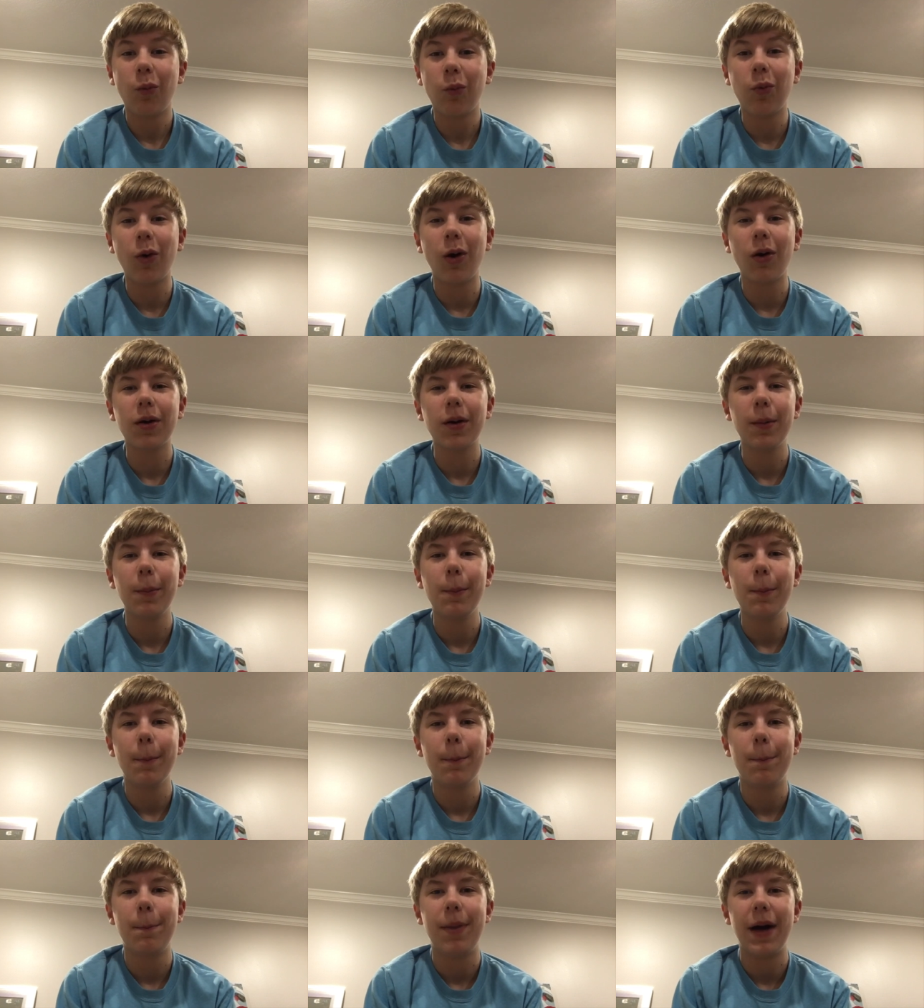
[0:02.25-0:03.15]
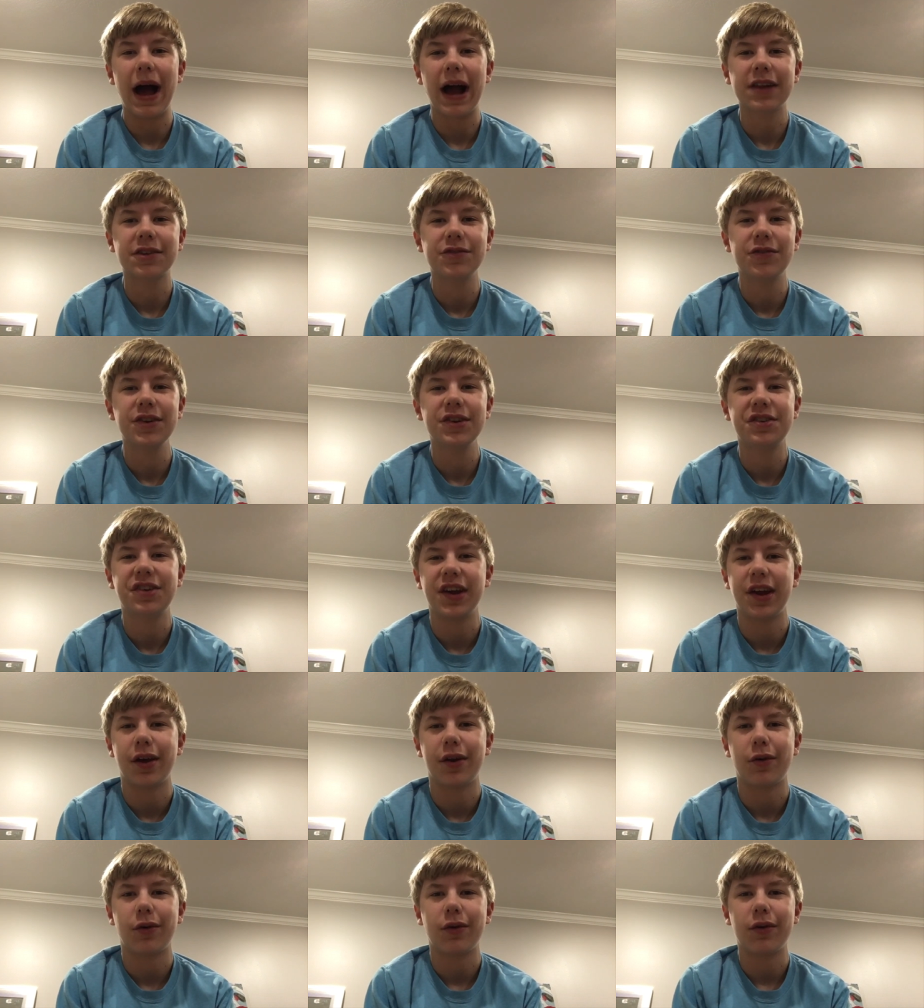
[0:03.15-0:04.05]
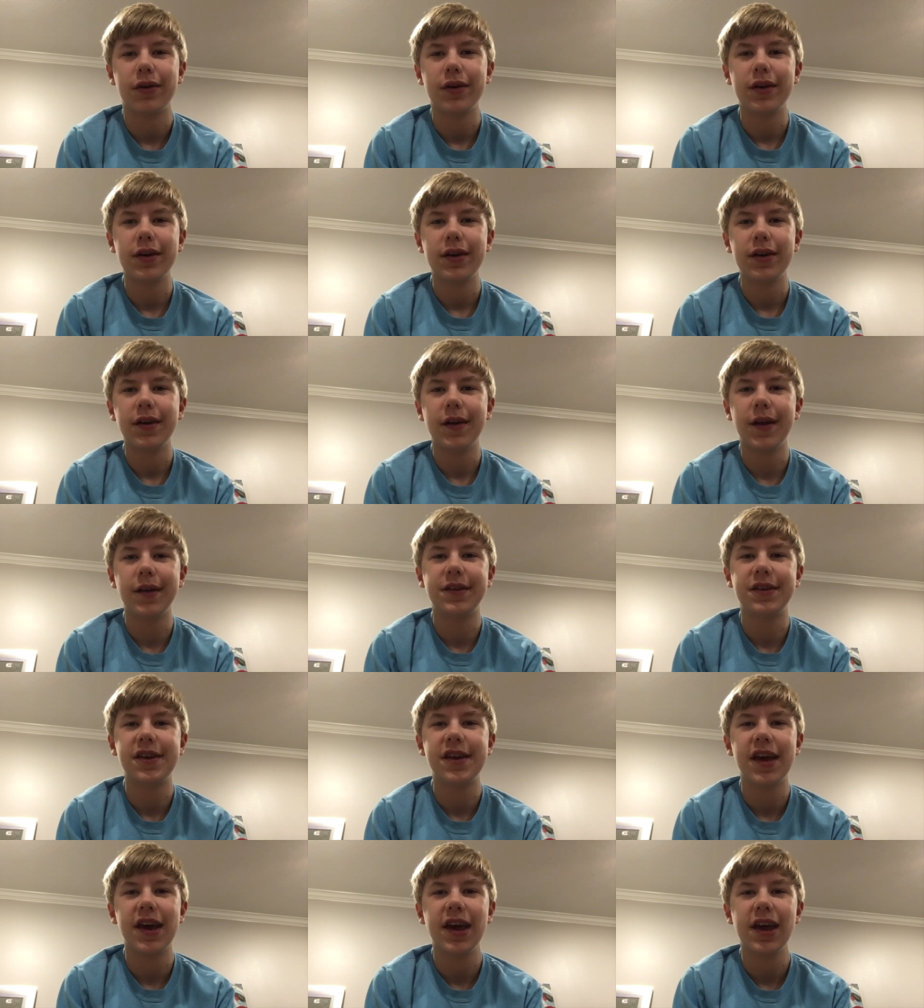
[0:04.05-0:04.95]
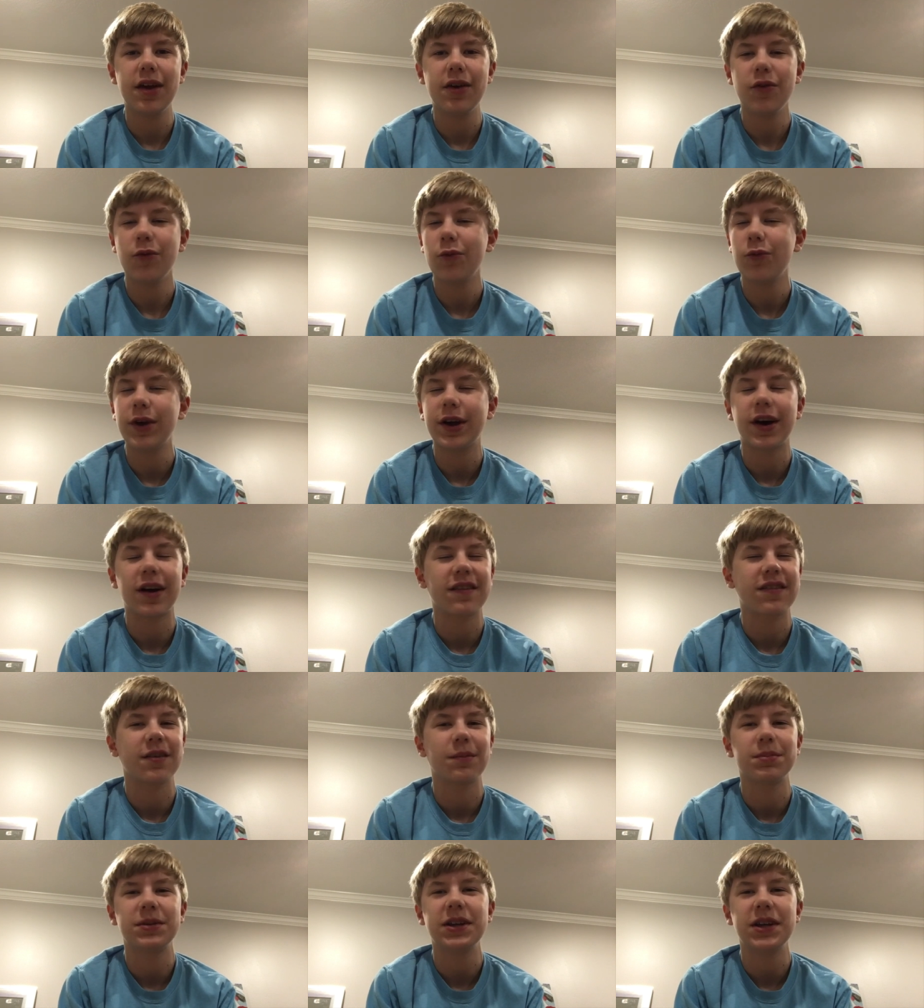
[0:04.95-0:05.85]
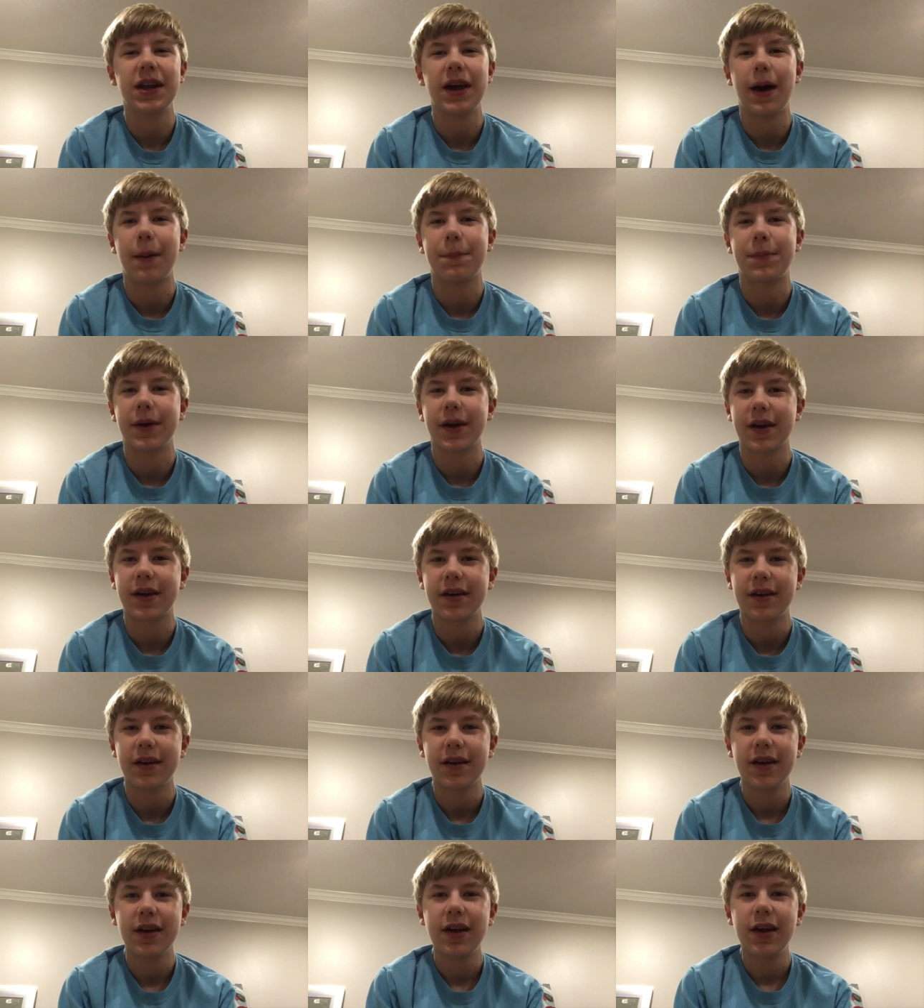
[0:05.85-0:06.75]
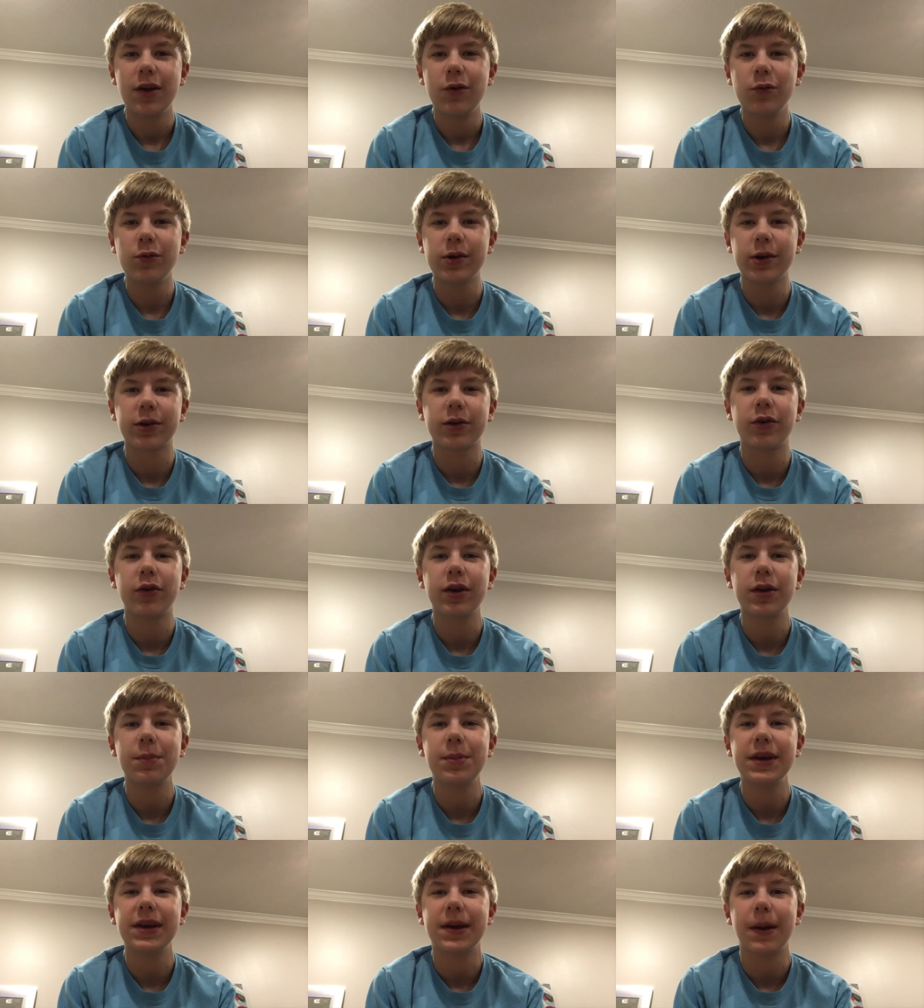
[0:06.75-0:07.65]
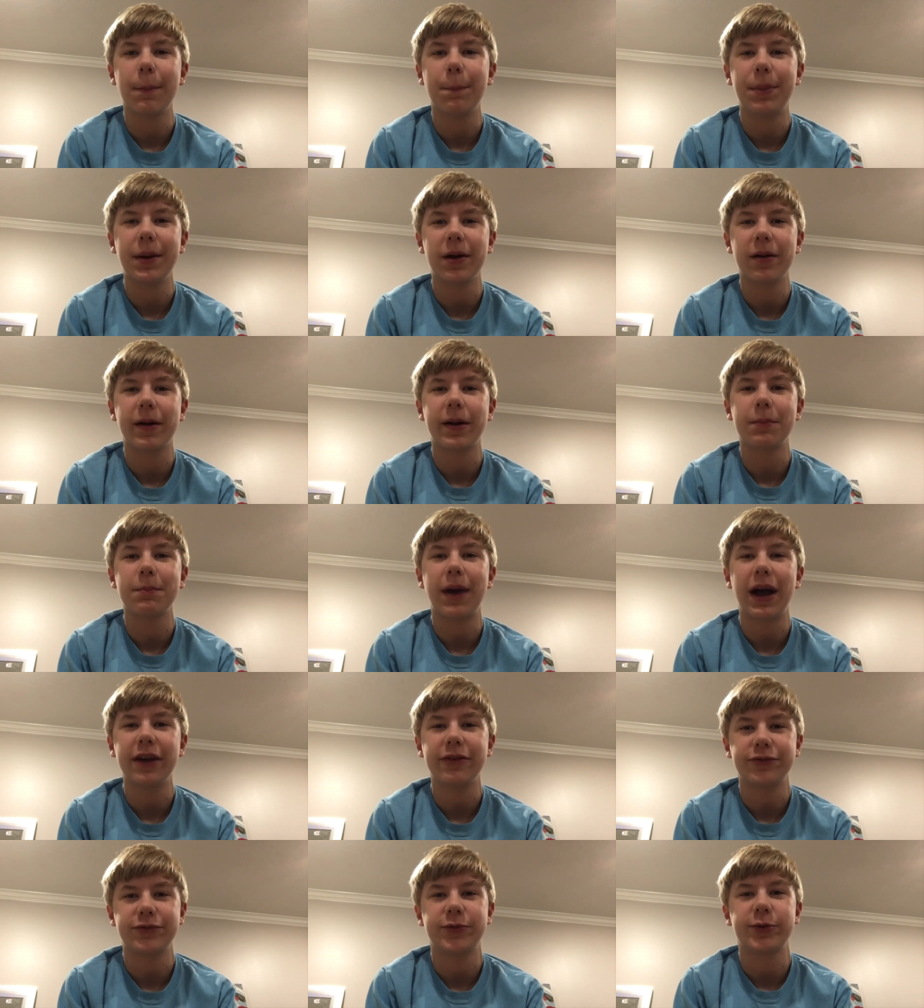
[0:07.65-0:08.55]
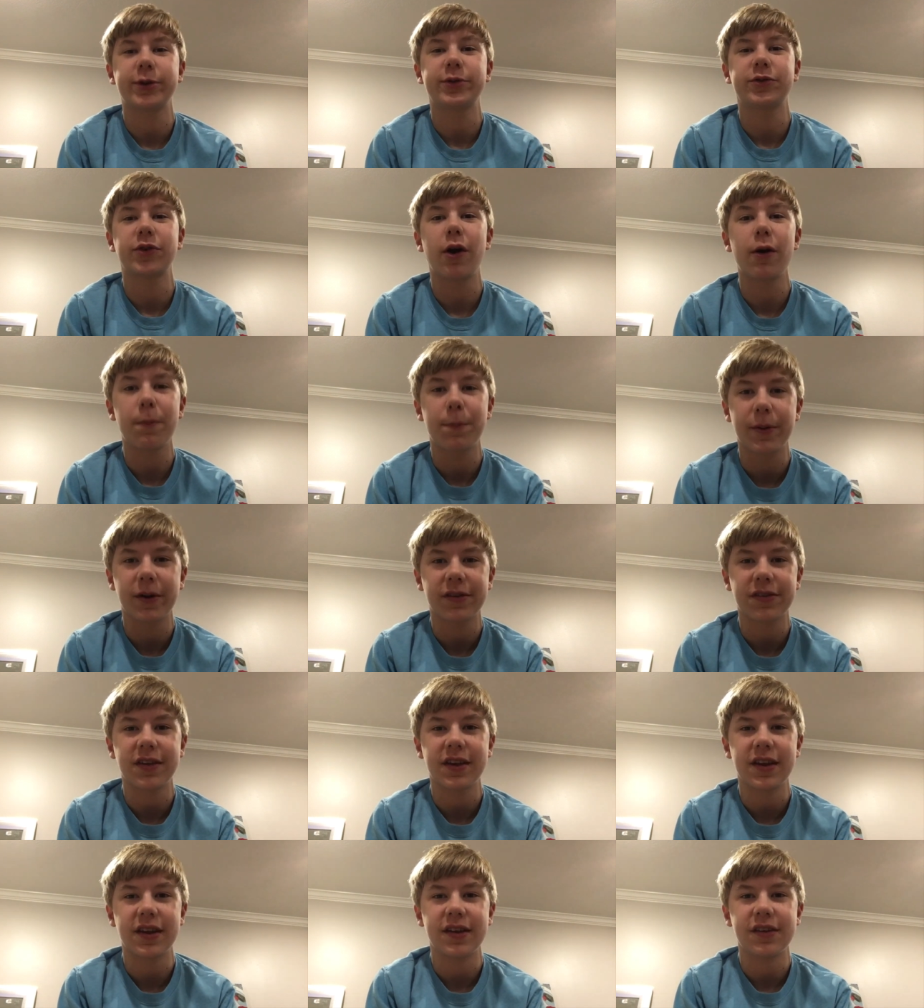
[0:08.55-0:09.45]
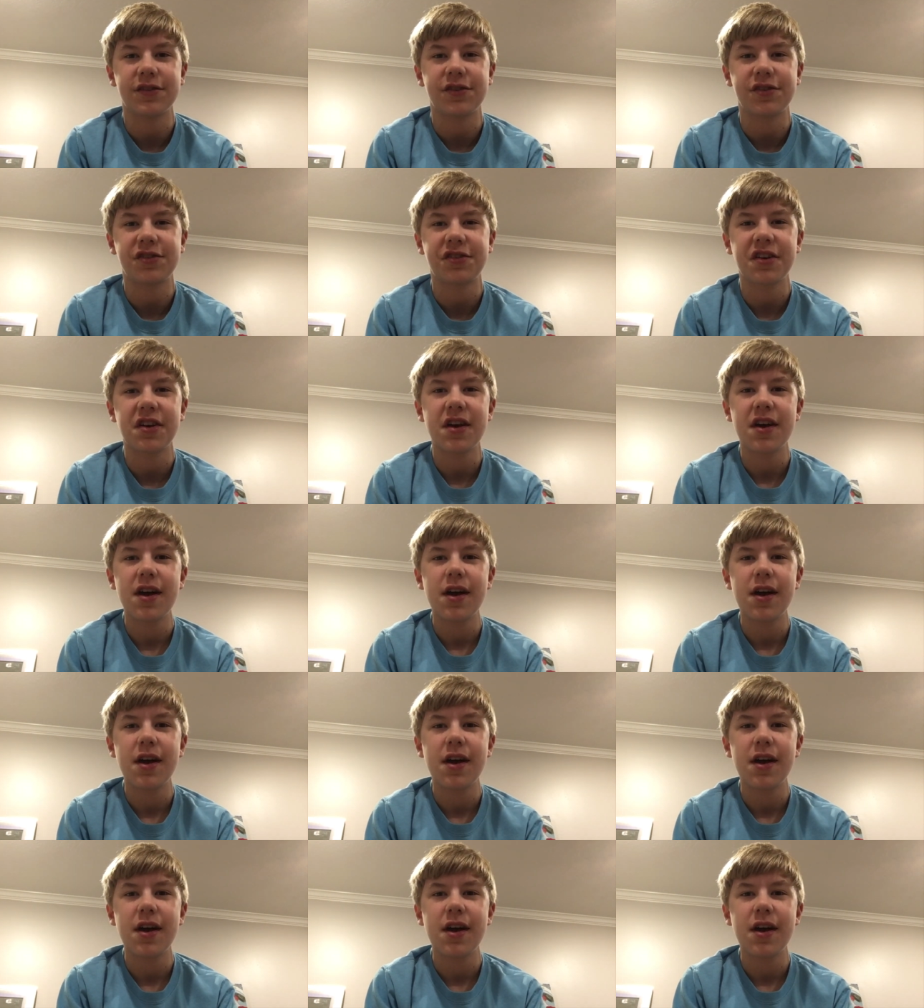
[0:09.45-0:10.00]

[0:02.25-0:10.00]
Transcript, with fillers: Welcome back to the channel, and today we got something epic. We're going to be comparing my free throw percentage,